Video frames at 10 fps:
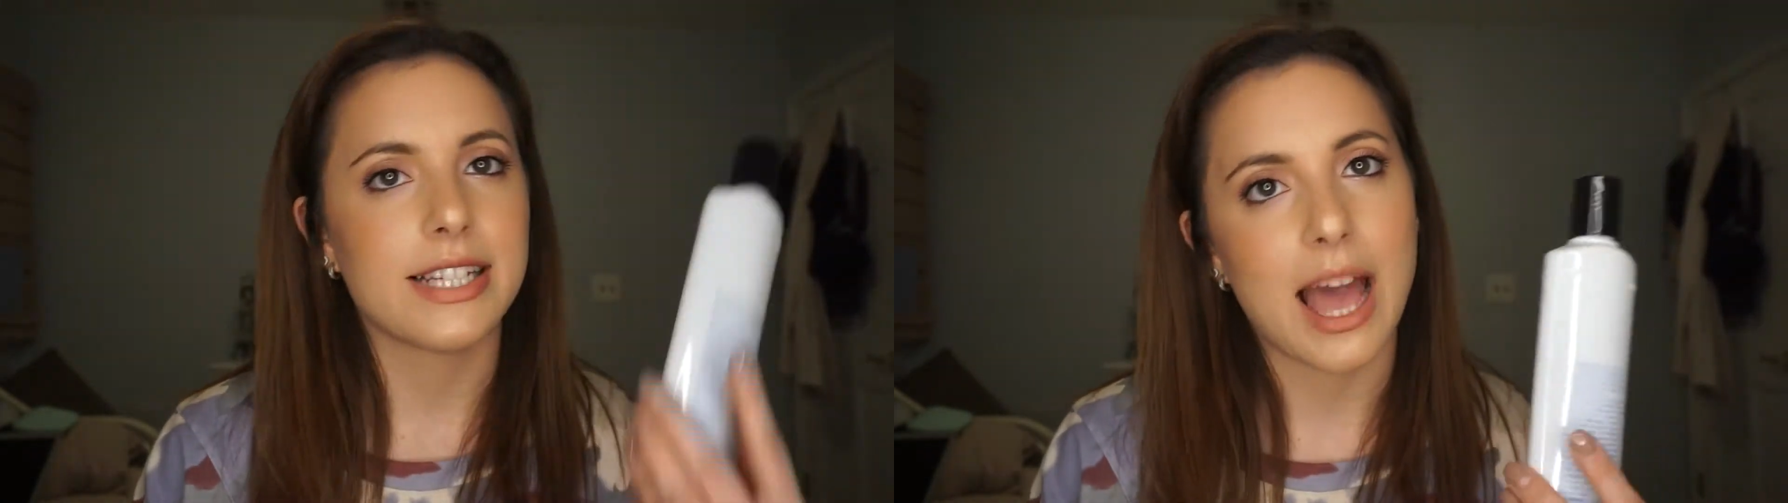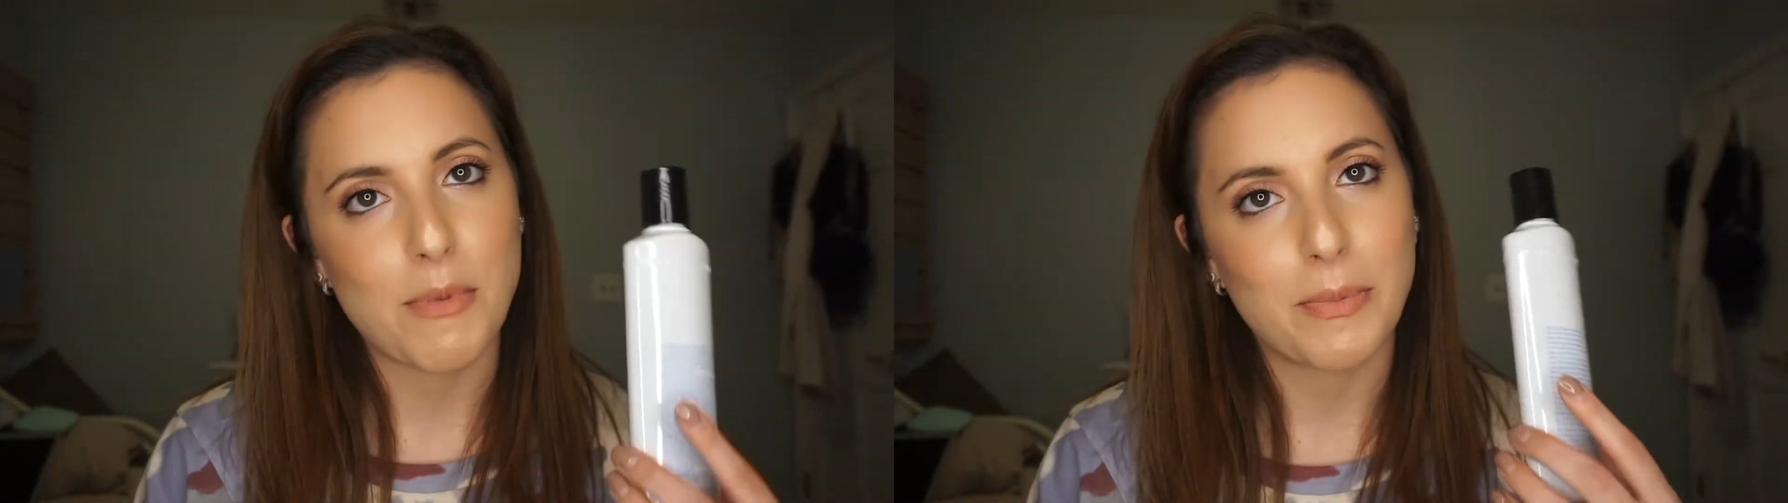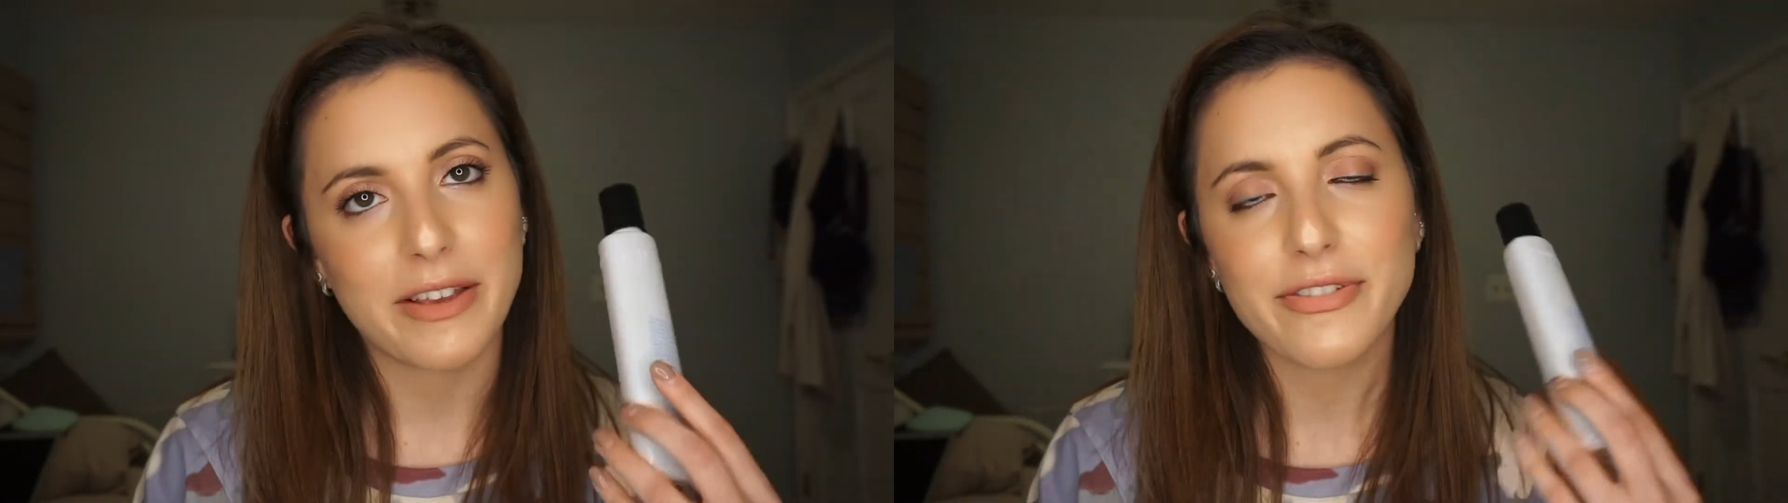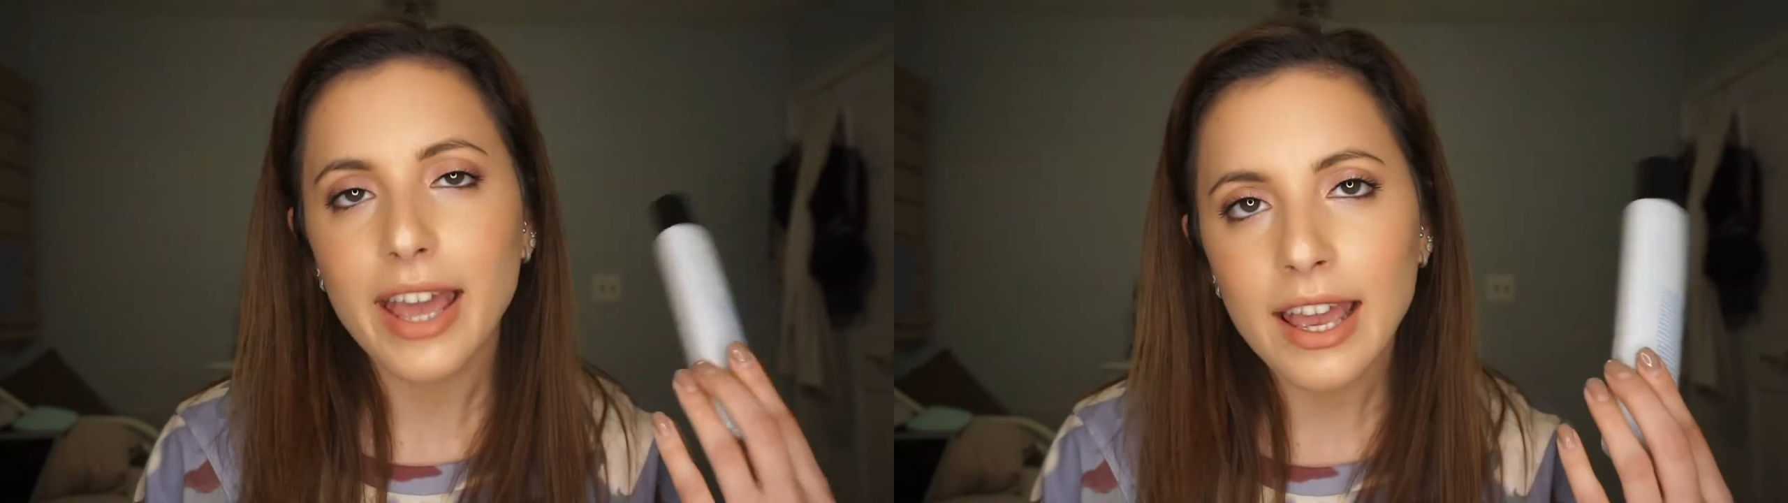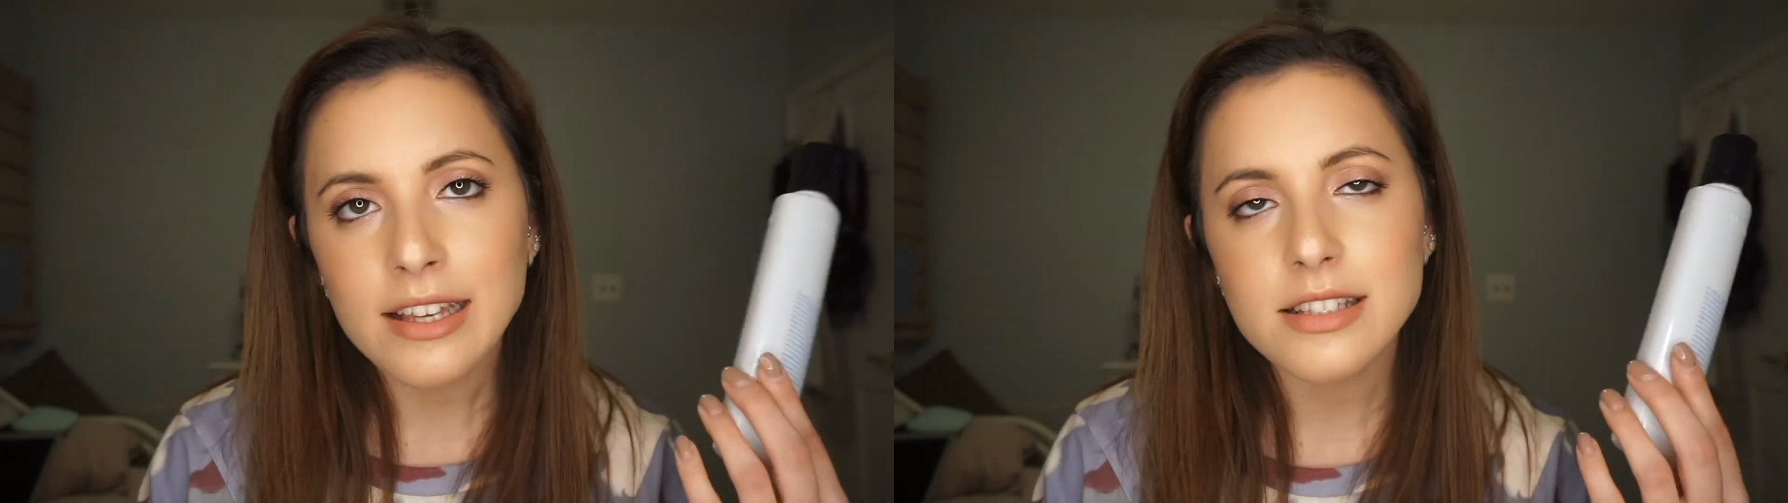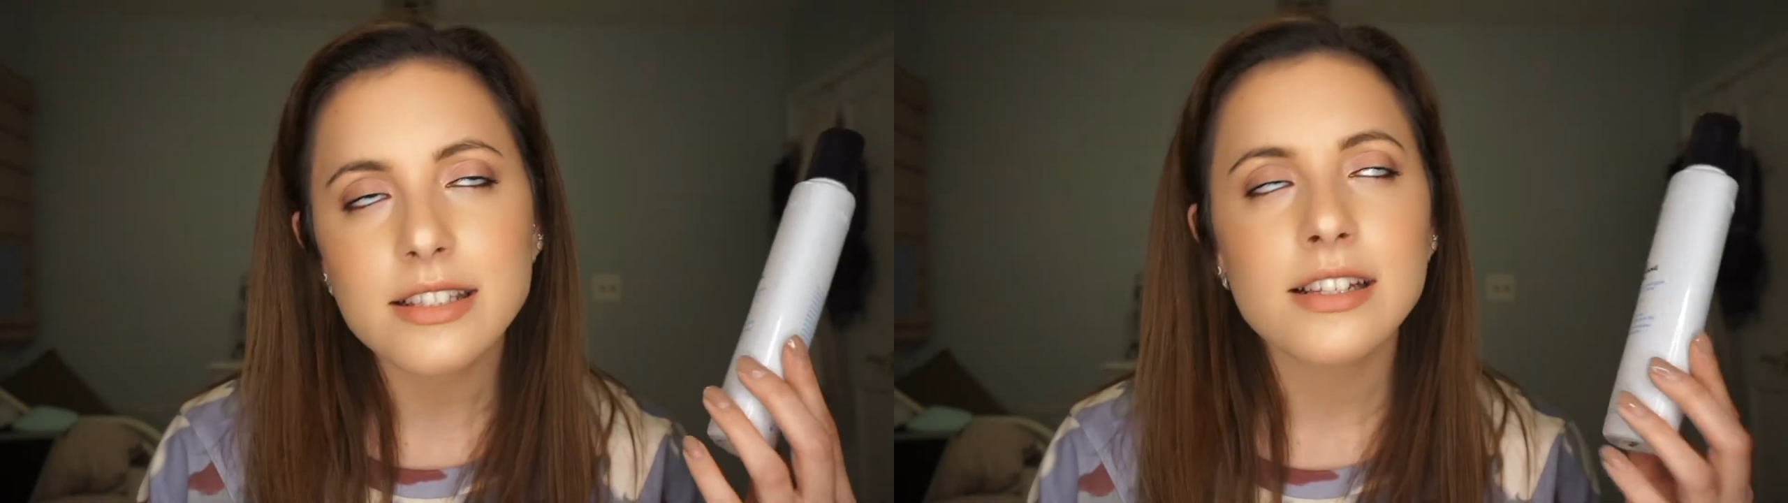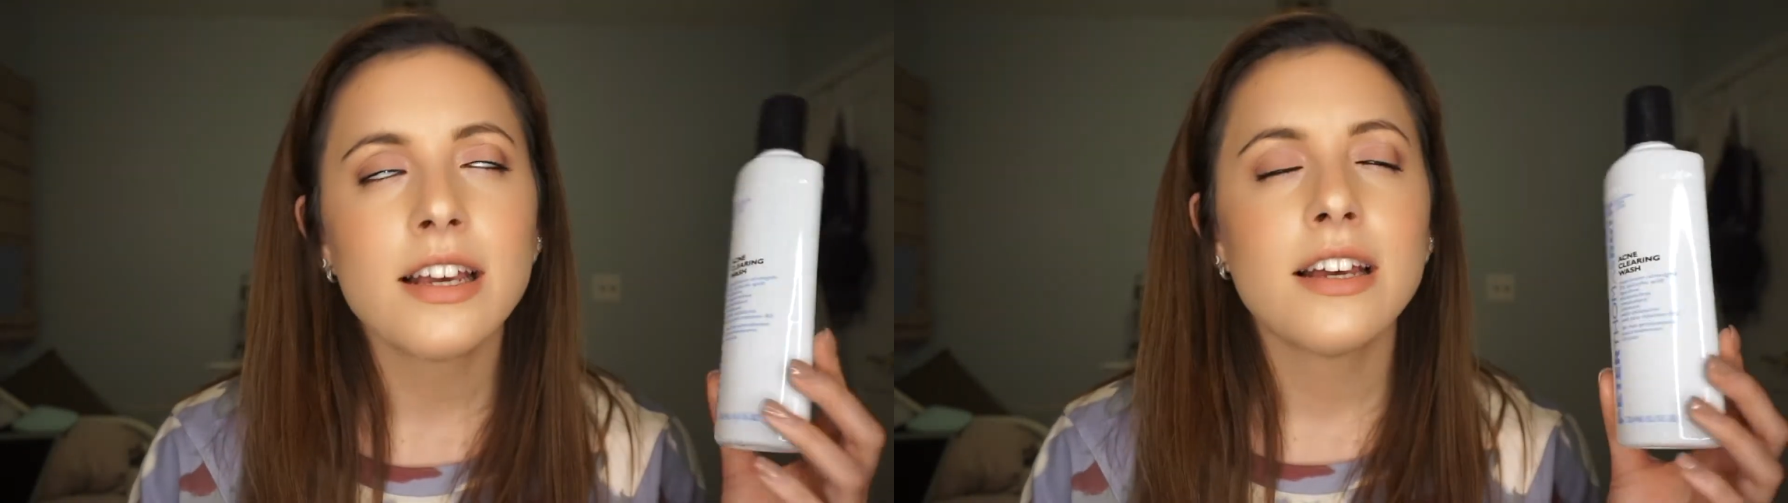time on my face.